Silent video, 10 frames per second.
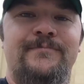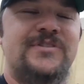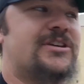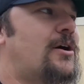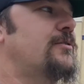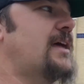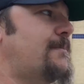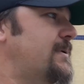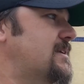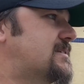So
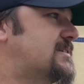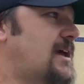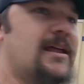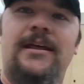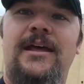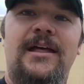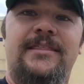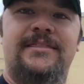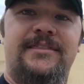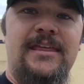that being said,
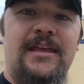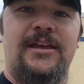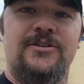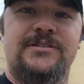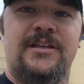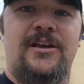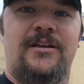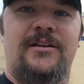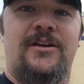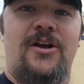here's the
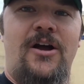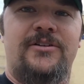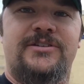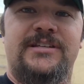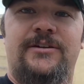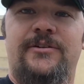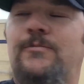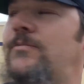Carter Center